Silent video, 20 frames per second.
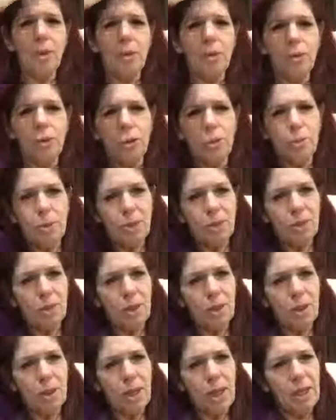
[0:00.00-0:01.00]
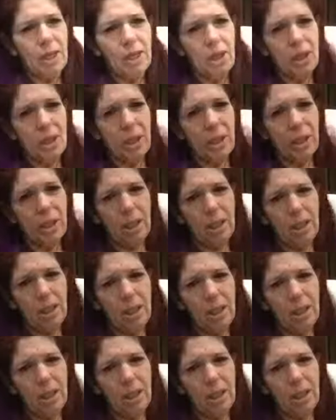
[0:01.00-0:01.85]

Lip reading: sermons on Elijah and